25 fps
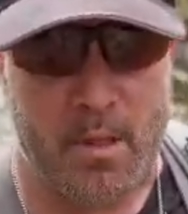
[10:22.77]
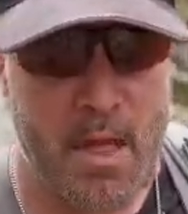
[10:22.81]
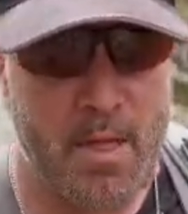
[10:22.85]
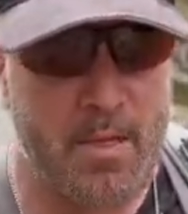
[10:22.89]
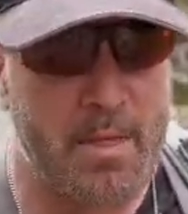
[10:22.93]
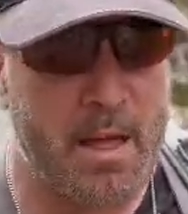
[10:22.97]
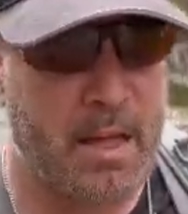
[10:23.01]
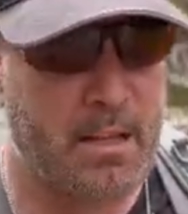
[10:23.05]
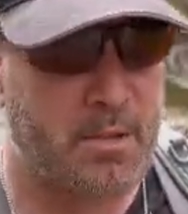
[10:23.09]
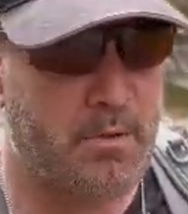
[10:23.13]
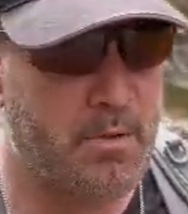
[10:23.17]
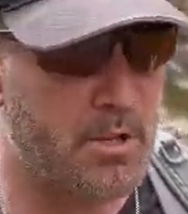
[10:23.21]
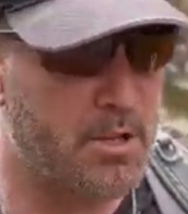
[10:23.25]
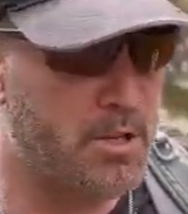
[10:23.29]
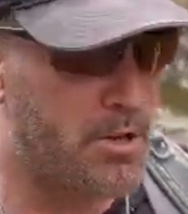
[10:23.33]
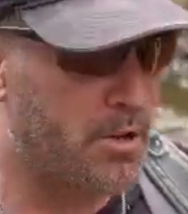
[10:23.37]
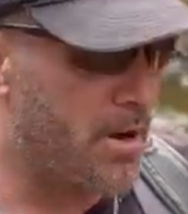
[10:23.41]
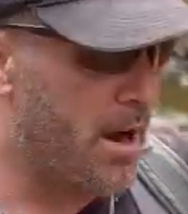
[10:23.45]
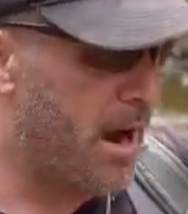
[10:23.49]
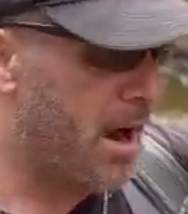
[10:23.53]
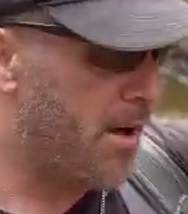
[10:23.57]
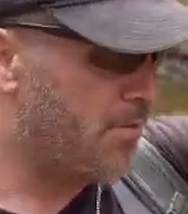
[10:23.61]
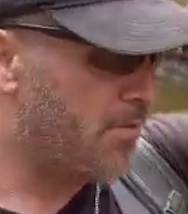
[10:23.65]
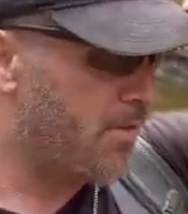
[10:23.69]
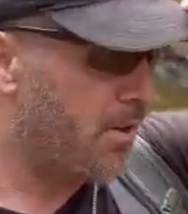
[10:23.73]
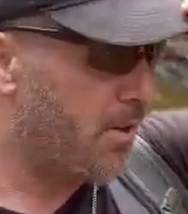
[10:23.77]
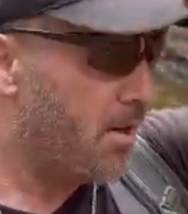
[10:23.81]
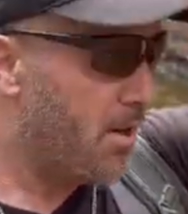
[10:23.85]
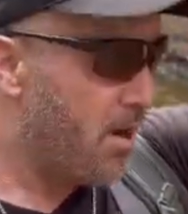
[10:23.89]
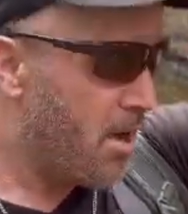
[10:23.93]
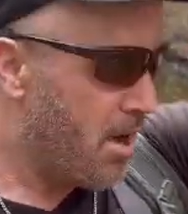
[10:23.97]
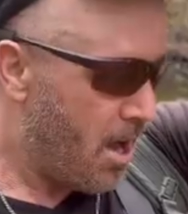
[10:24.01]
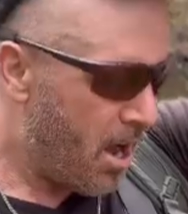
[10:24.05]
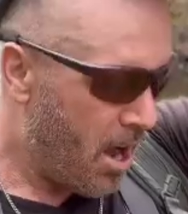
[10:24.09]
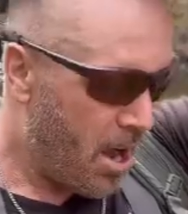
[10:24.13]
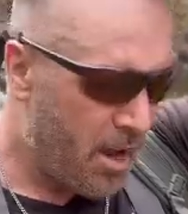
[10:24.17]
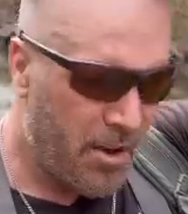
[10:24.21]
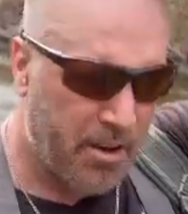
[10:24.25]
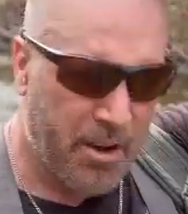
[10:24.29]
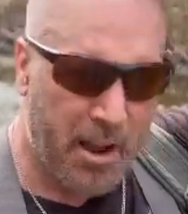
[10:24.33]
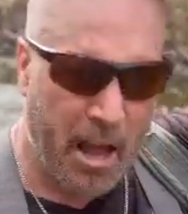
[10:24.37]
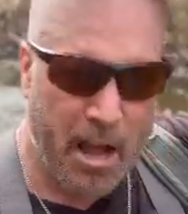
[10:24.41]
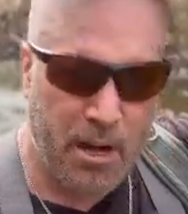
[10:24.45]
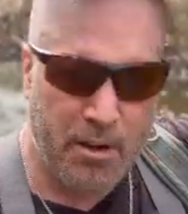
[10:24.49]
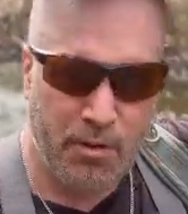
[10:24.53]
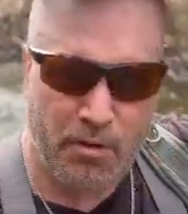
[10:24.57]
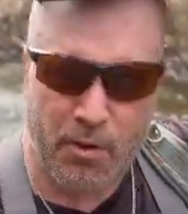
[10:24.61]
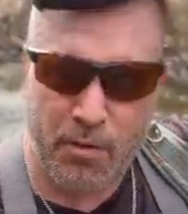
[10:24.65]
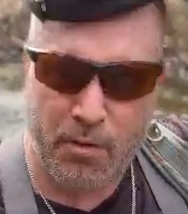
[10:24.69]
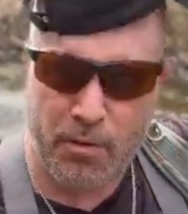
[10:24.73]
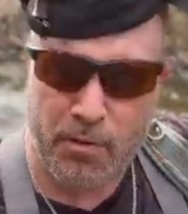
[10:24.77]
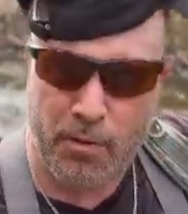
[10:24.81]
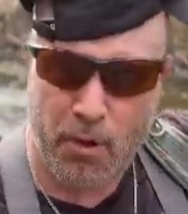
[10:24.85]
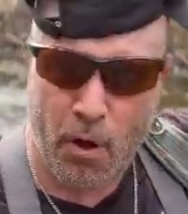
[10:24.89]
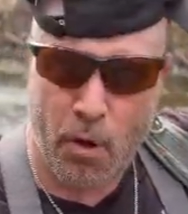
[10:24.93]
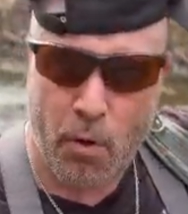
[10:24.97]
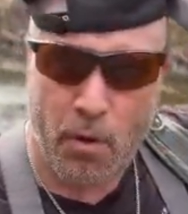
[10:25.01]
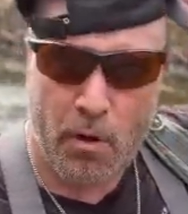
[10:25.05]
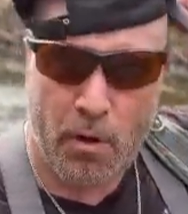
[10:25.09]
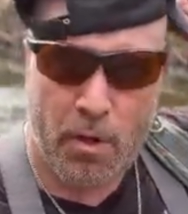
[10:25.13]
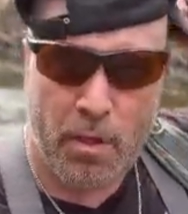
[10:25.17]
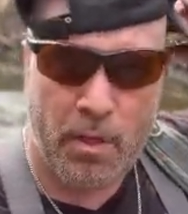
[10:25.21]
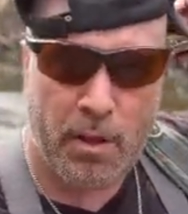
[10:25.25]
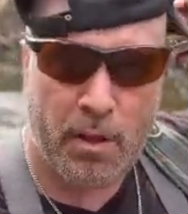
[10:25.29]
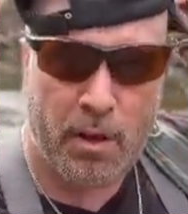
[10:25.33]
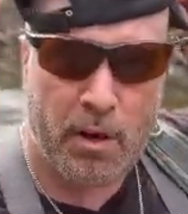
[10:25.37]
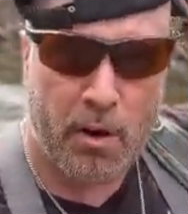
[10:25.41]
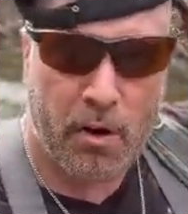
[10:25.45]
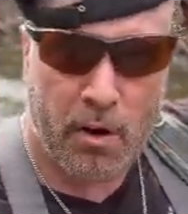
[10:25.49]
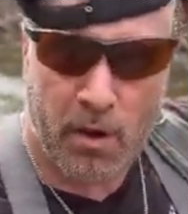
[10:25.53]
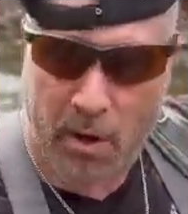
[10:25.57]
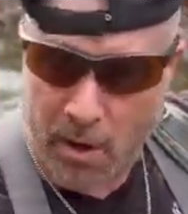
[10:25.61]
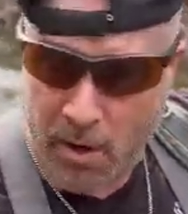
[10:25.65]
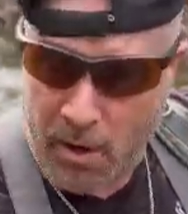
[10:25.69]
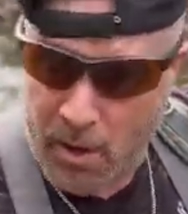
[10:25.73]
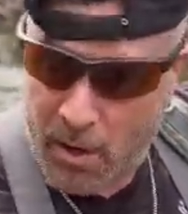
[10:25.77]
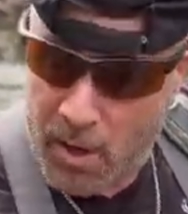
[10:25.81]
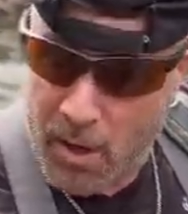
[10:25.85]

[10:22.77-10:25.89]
That's what you're after, a natural float in the current.